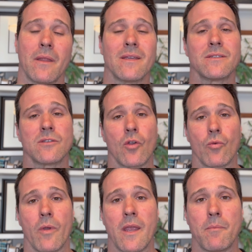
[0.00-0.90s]
this is a
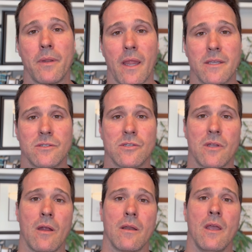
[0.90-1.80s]
great place to
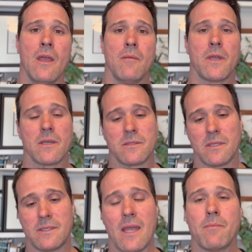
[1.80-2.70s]
start, because the
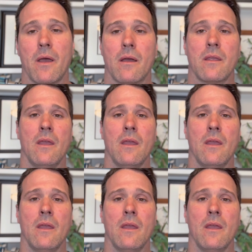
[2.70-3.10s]
dead bug,